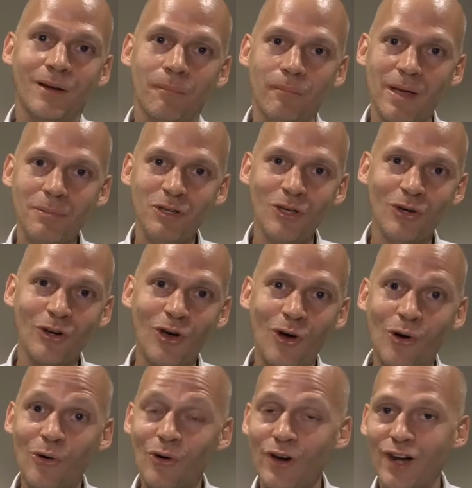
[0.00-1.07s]
Maybe you
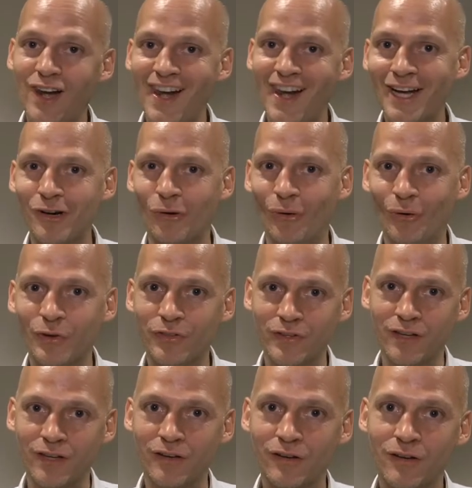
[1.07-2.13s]
know Lego,
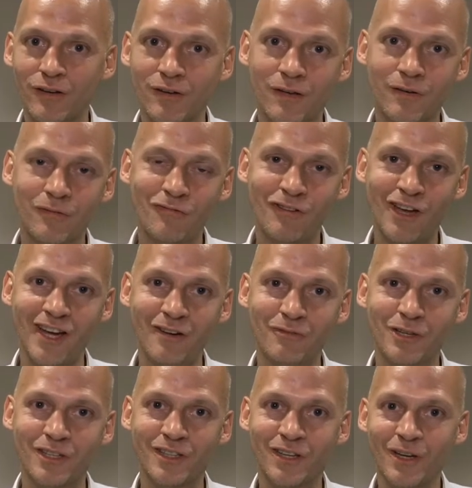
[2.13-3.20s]
the
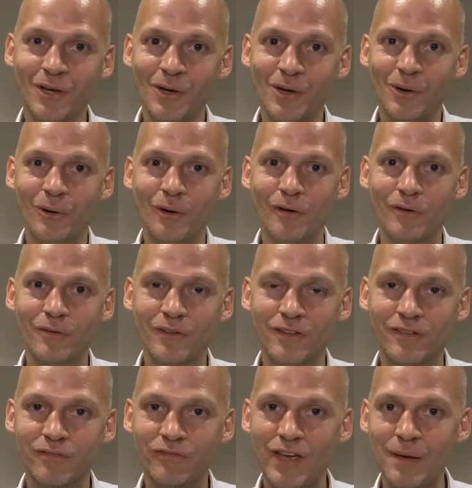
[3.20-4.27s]
favorite or this
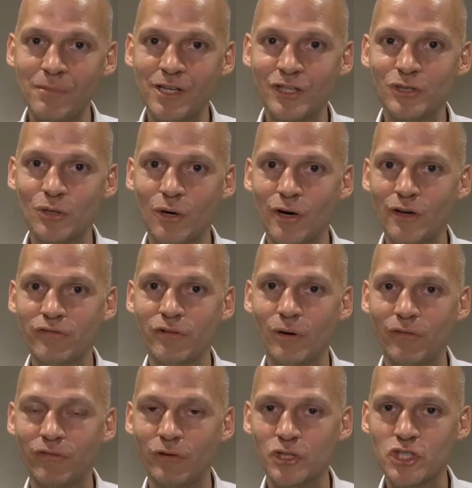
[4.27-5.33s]
family toy
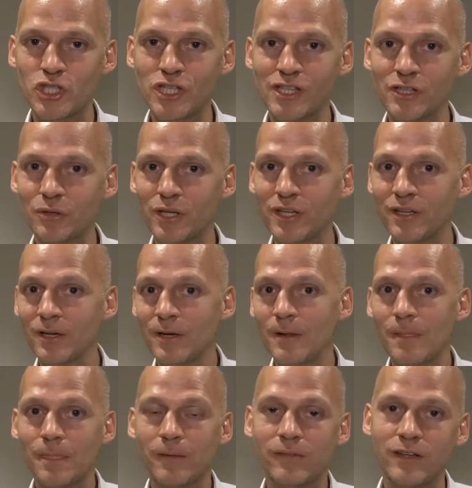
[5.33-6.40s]
for children.
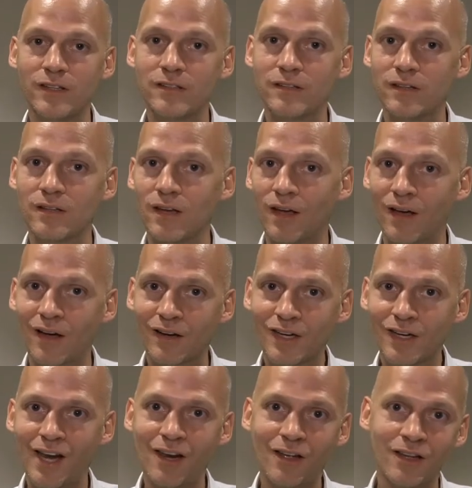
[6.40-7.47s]
These
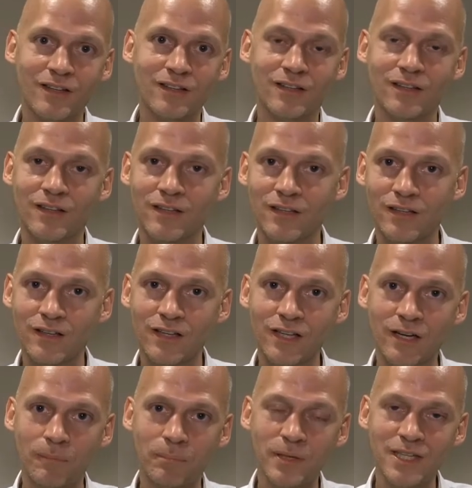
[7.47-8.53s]
colored little
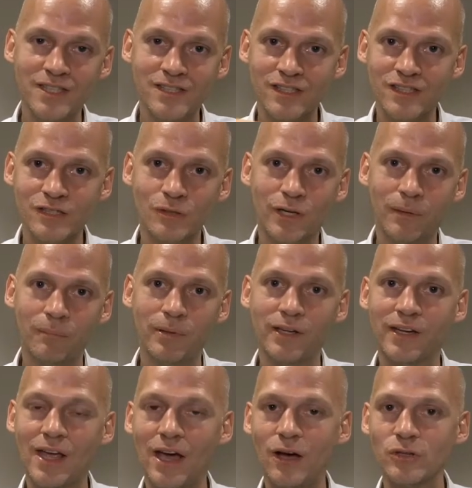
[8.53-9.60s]
pieces, you can build
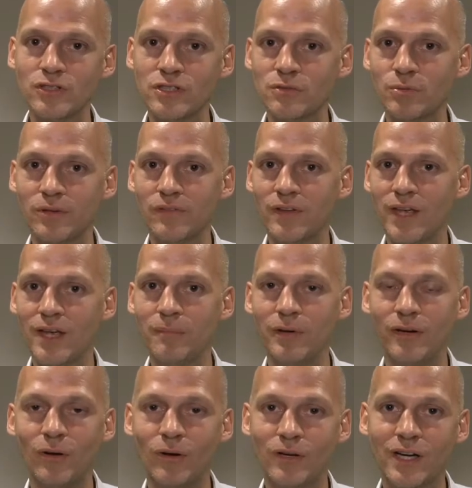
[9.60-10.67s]
houses with them and
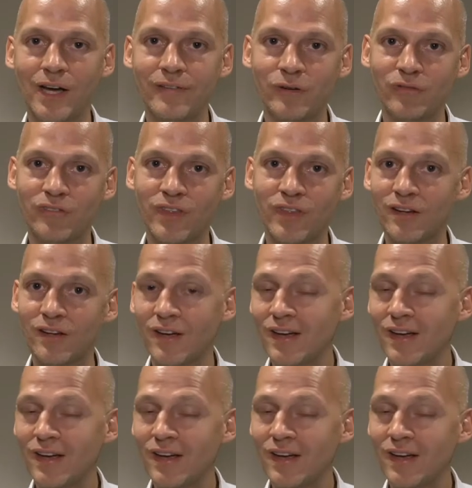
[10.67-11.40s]
all kinds of things.